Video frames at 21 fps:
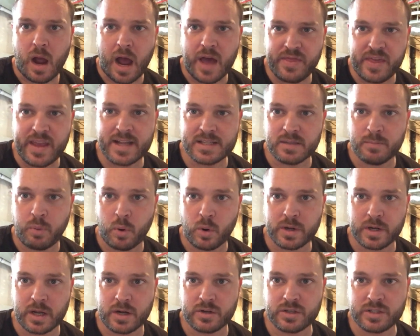think it's
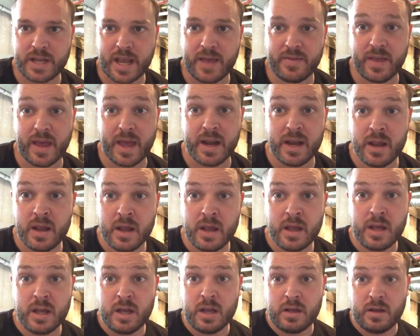important to understand that
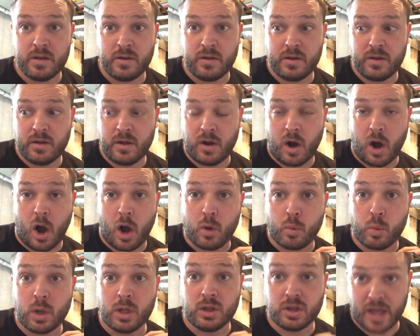our
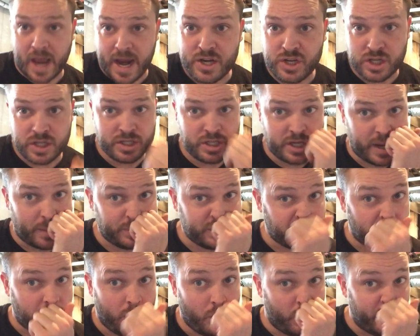
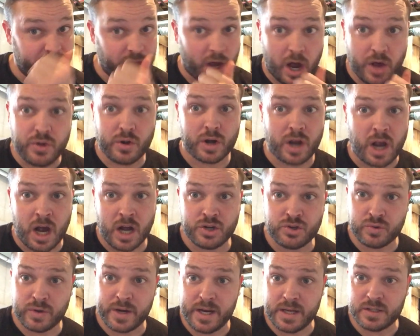relationships with other
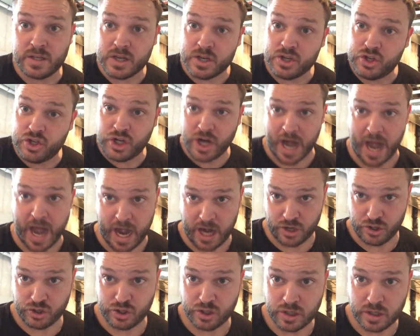countries
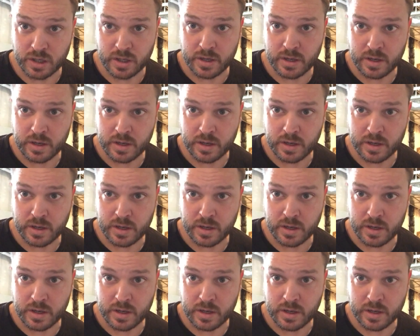change.